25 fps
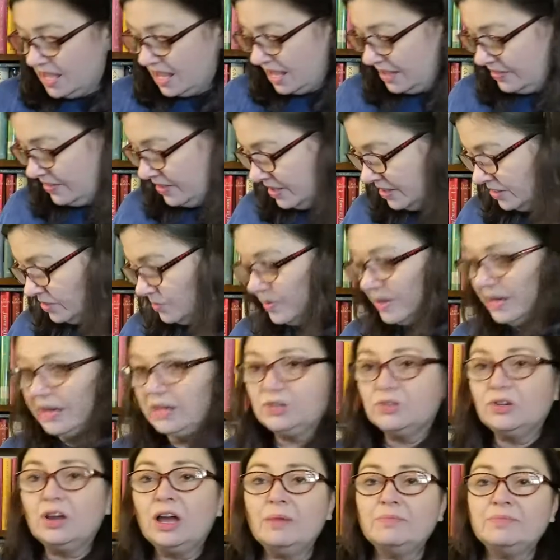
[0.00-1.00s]
And then the one I
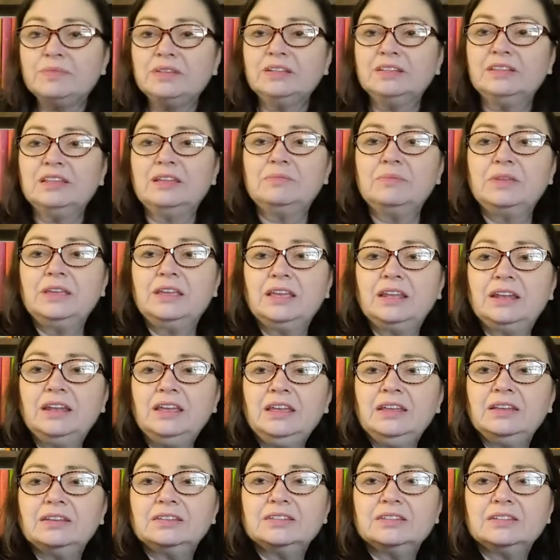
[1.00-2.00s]
dropped, let me get
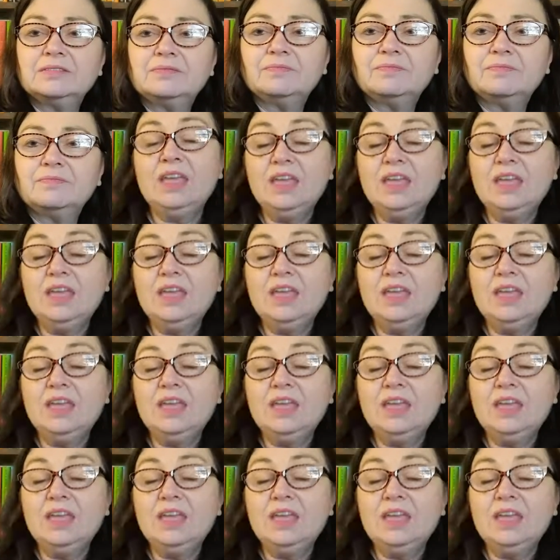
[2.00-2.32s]
it.